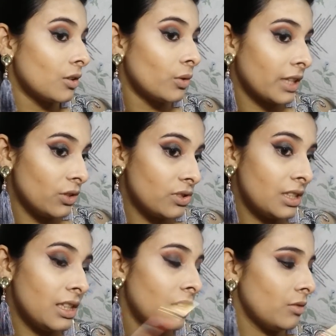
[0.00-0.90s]
glowy. Can you
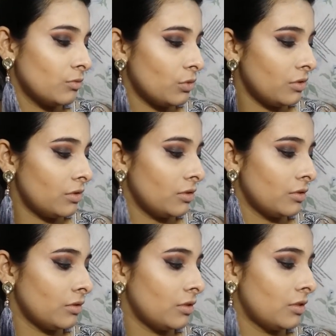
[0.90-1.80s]
see?
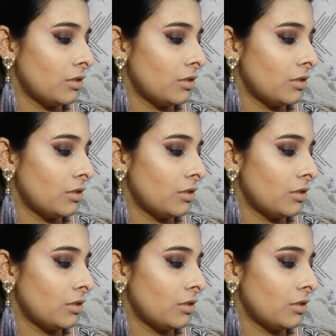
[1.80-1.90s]
Oh.